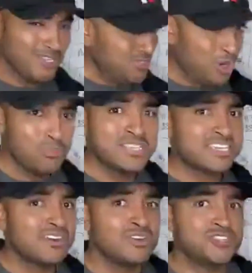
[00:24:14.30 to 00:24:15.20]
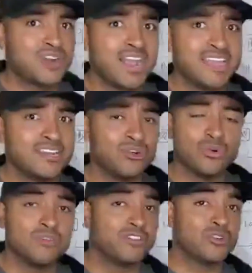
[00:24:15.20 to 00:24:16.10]
Don't be scared to try it,
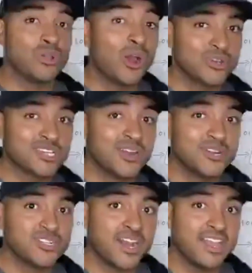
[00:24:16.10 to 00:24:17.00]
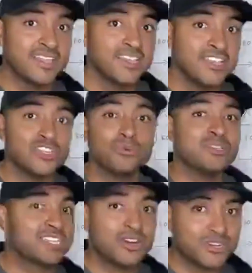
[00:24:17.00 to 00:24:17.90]
or if you are scared to try it, don't be
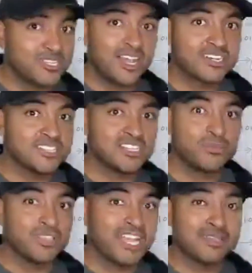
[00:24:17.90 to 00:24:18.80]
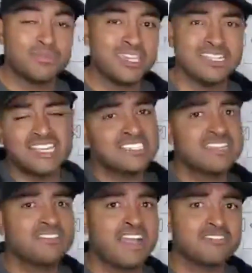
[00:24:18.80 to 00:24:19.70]
scared to talk to someone like me. It doesn't
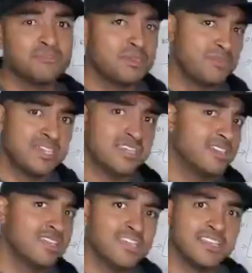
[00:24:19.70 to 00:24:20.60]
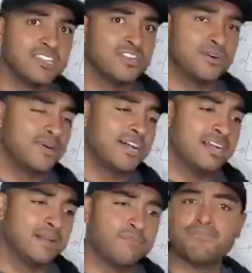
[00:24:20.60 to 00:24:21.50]
even have to be me.
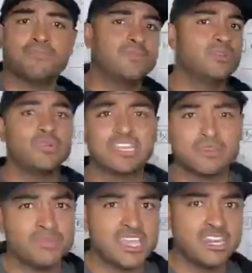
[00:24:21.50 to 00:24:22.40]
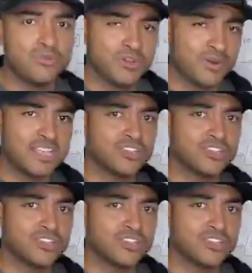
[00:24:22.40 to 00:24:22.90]
It can be anyone, right?